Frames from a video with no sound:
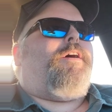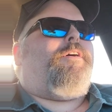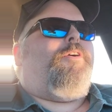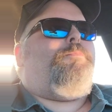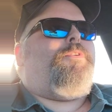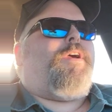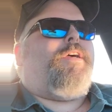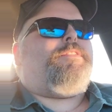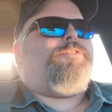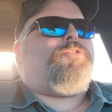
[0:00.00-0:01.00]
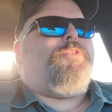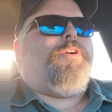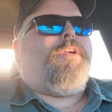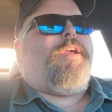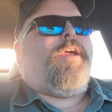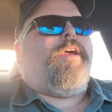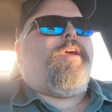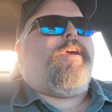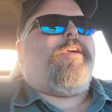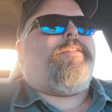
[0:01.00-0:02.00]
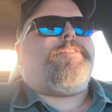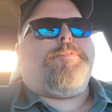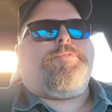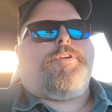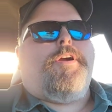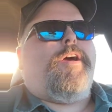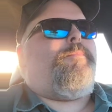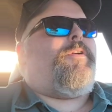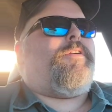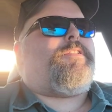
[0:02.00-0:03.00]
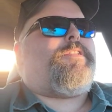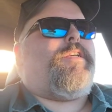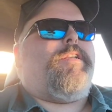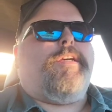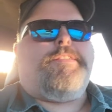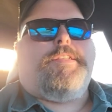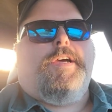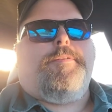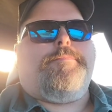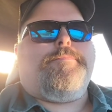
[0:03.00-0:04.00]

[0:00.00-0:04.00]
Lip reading: Hope you guys enjoy and subscribe, and I'll see you next time.